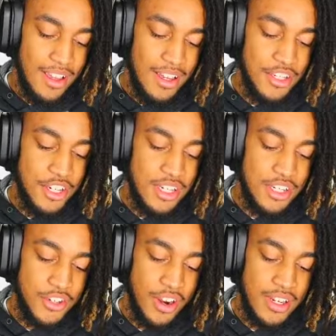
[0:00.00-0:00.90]
a judge
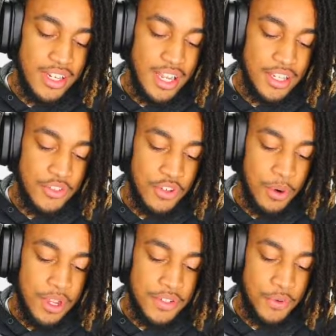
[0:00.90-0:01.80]
has granted Nike's
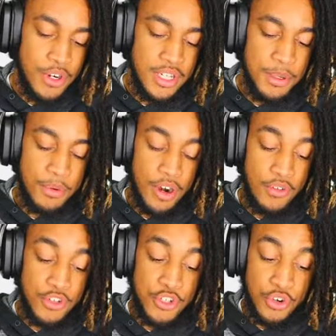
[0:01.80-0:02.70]
request for a temporary
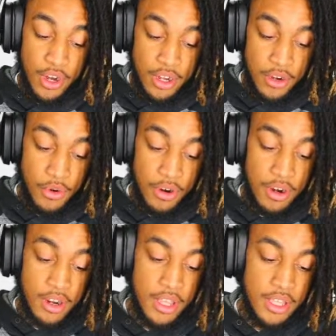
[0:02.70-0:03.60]
restraining
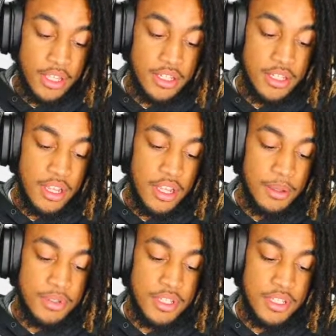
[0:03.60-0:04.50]
order against
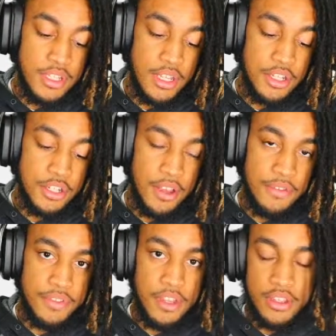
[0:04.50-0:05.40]

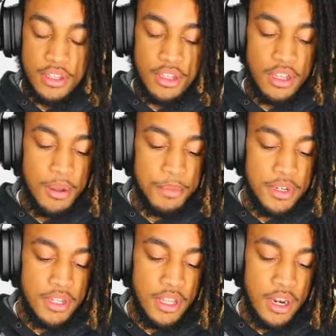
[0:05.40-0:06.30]
MCCHF. They're the
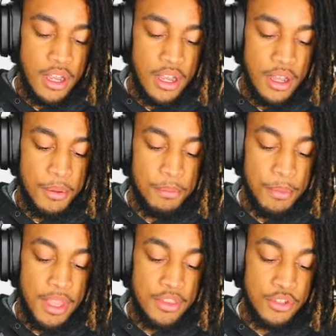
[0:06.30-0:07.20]
company that
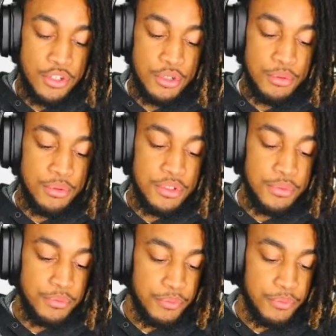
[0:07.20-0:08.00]
made the shoes.